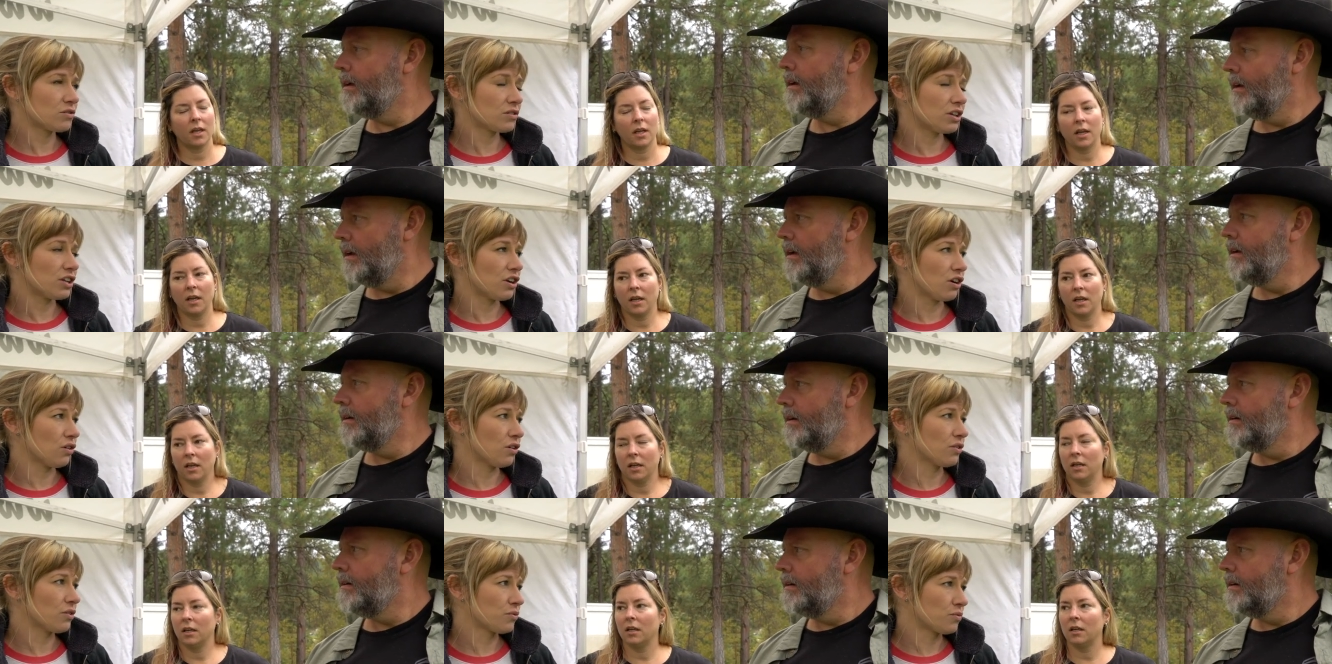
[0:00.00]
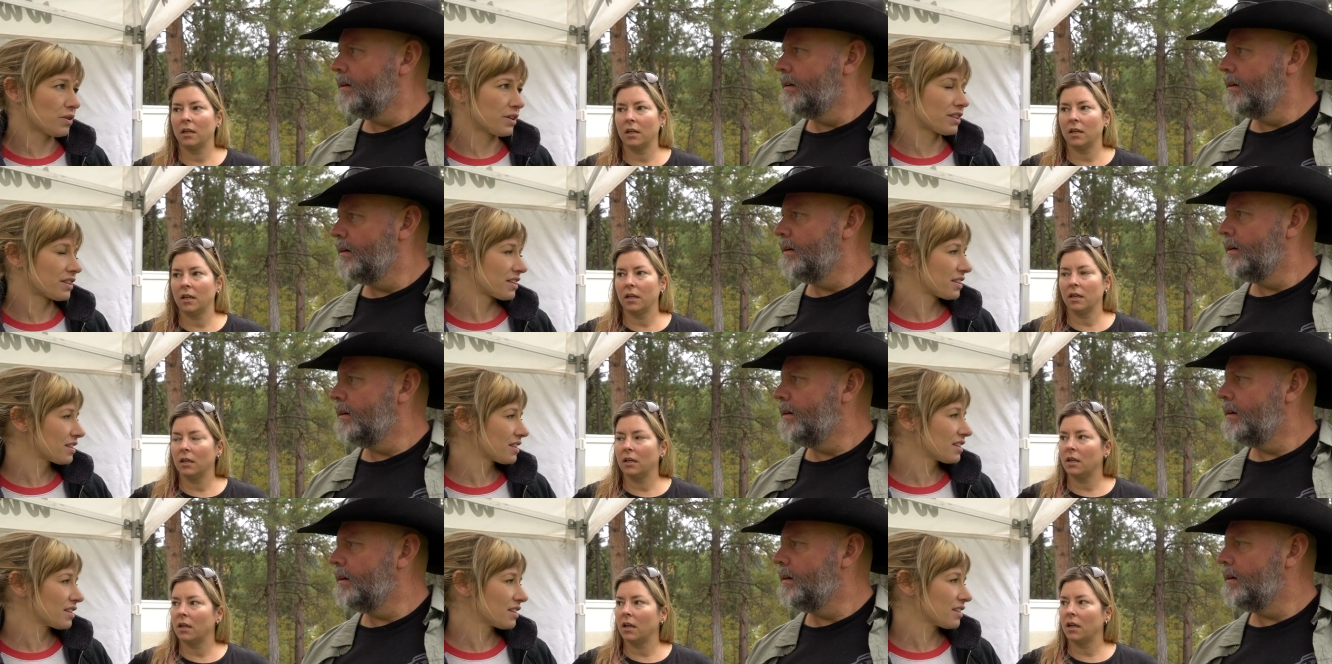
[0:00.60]
Speaker 1: you know, with
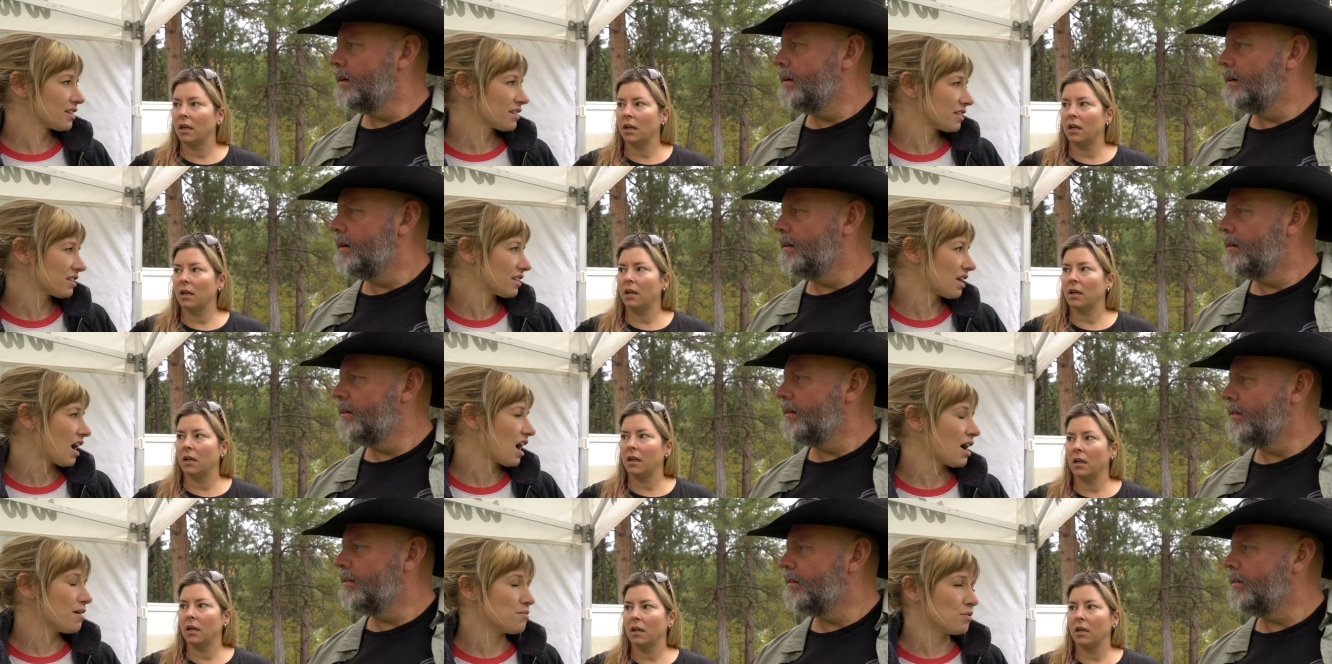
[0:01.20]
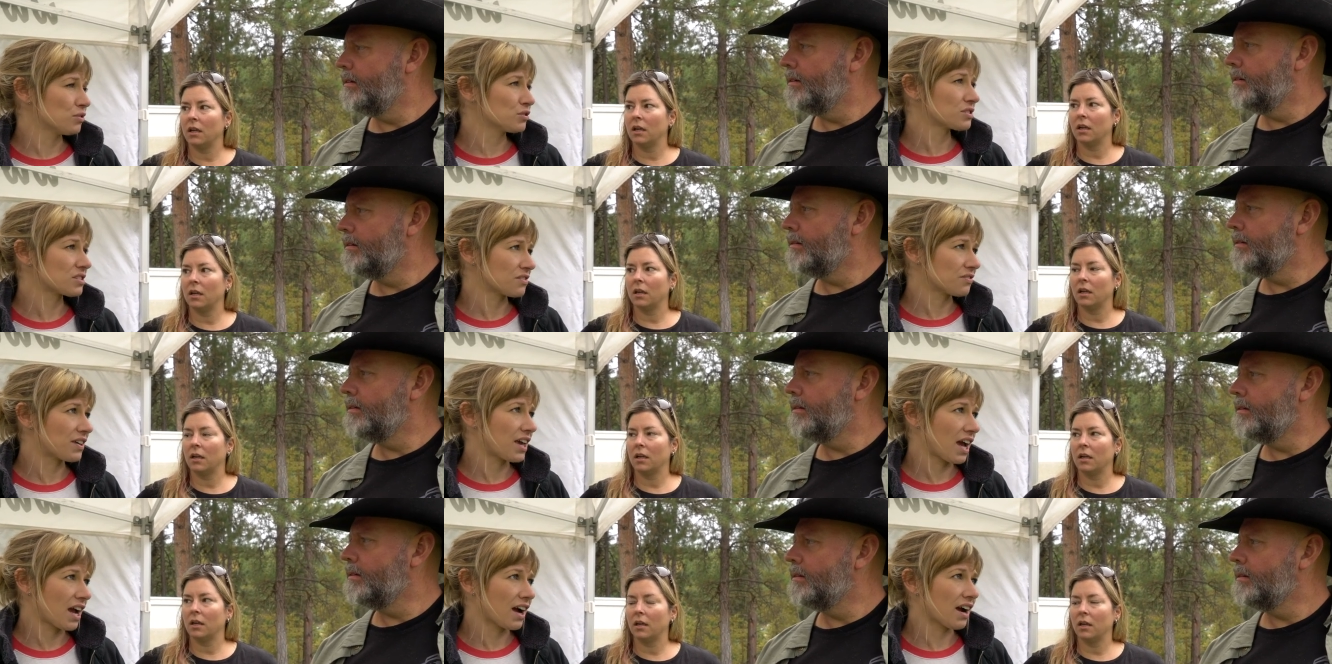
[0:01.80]
the utmost
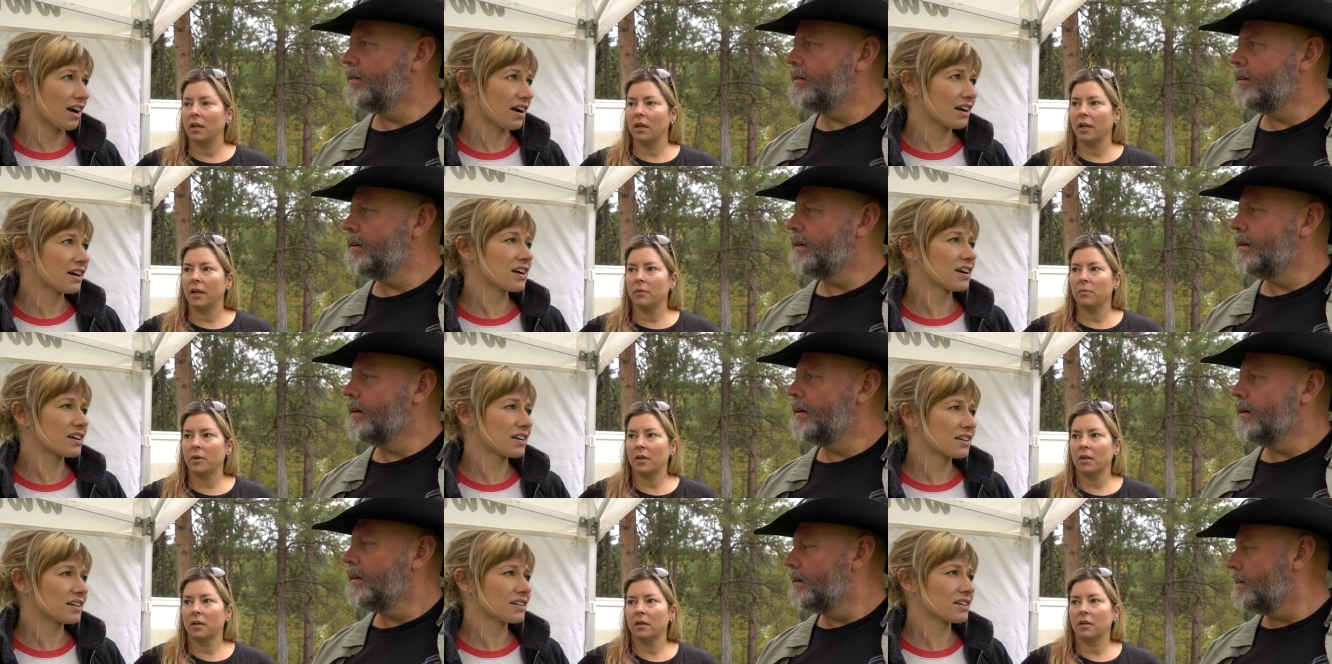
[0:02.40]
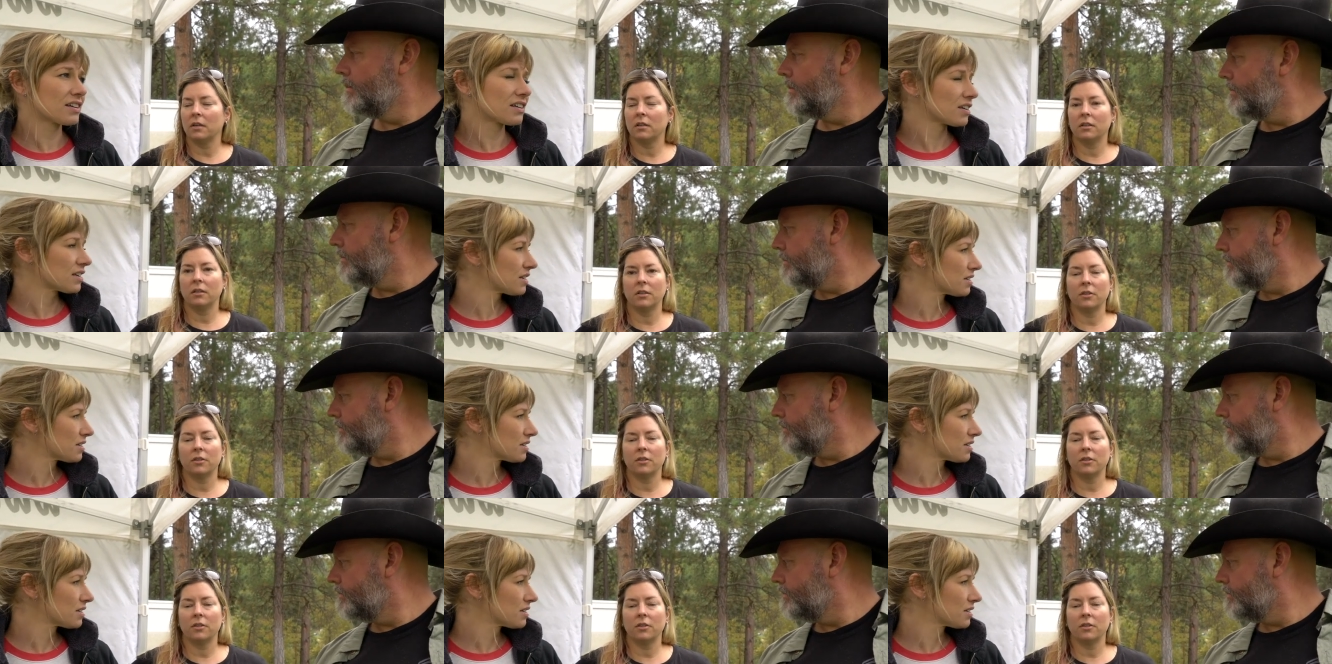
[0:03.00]
of care. And we're